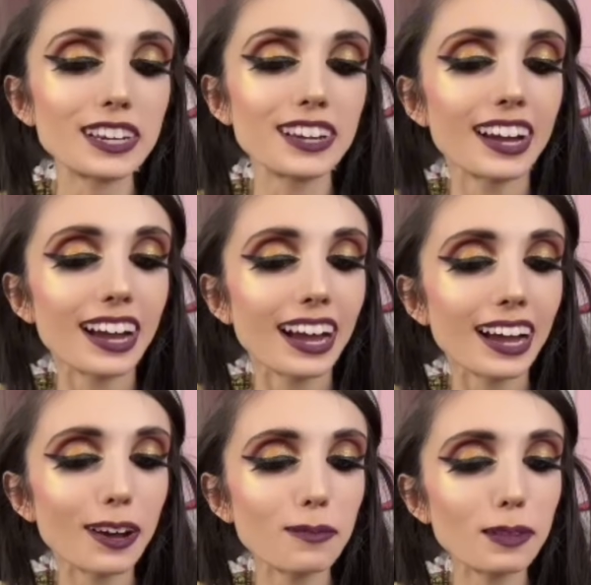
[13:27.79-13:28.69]
And she ended
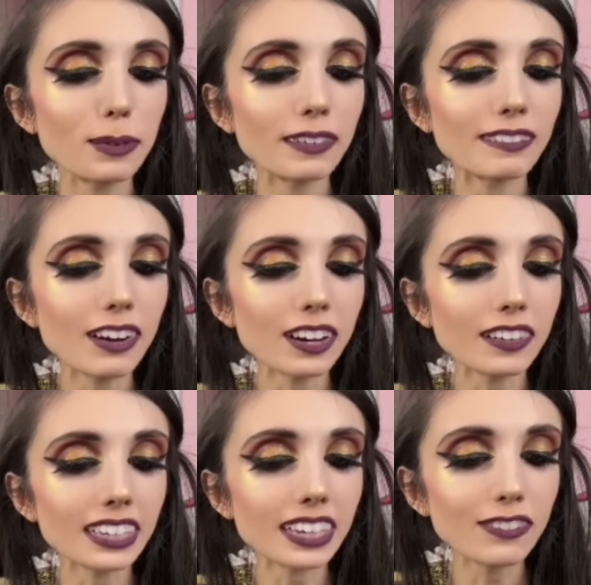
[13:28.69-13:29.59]
up uploading,
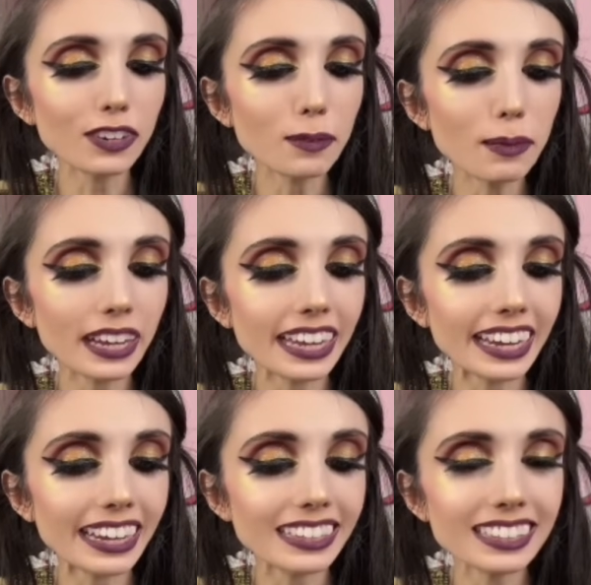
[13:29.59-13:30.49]
and again, check this out,
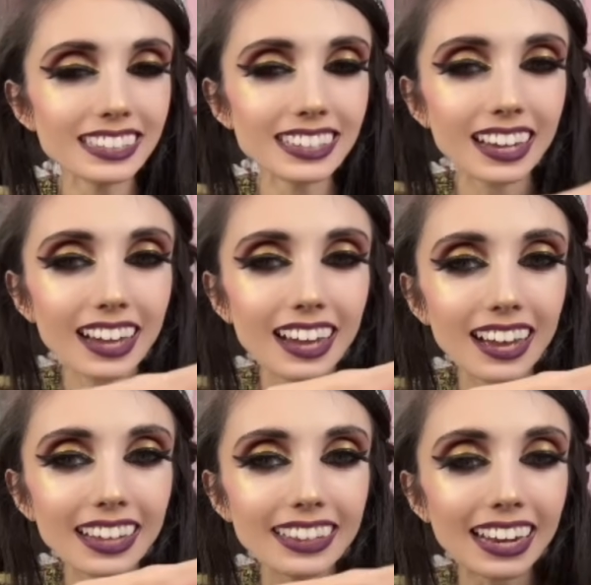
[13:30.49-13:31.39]
it's over on Jaden'
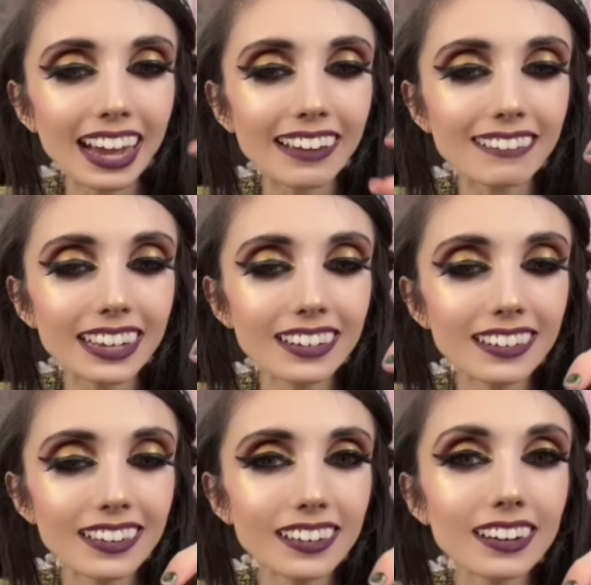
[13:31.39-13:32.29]
channel. It should be linked
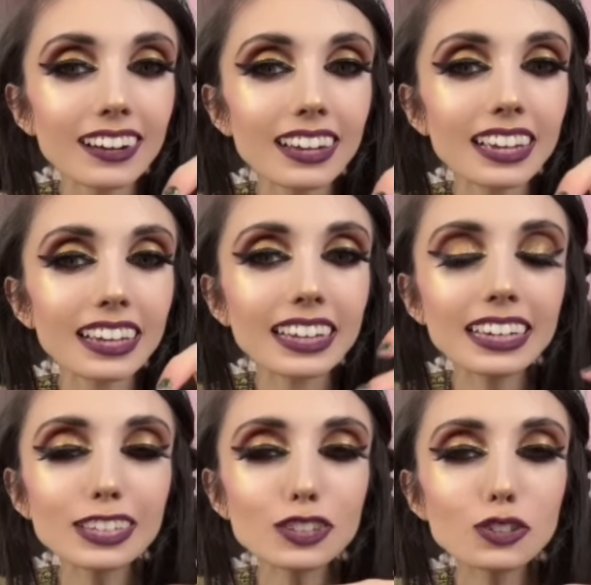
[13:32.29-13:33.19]
in the description box
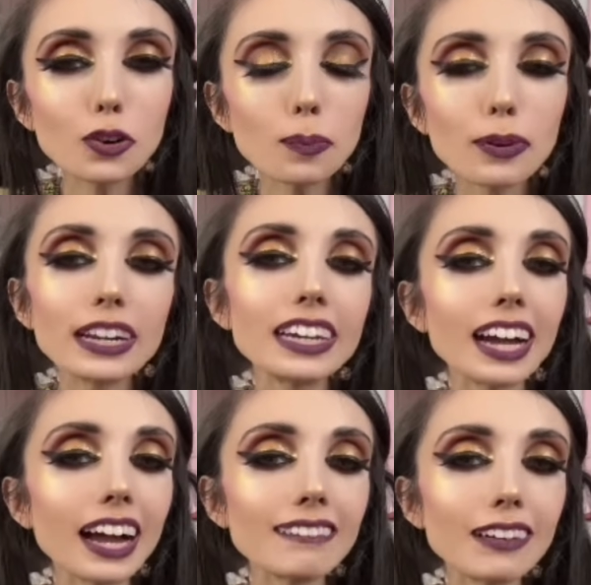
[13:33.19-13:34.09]
down below. Don't forget to
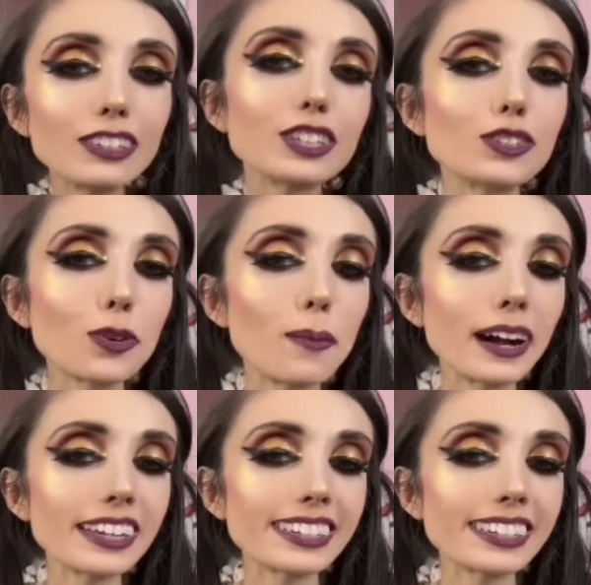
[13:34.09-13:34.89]
subscribe to her while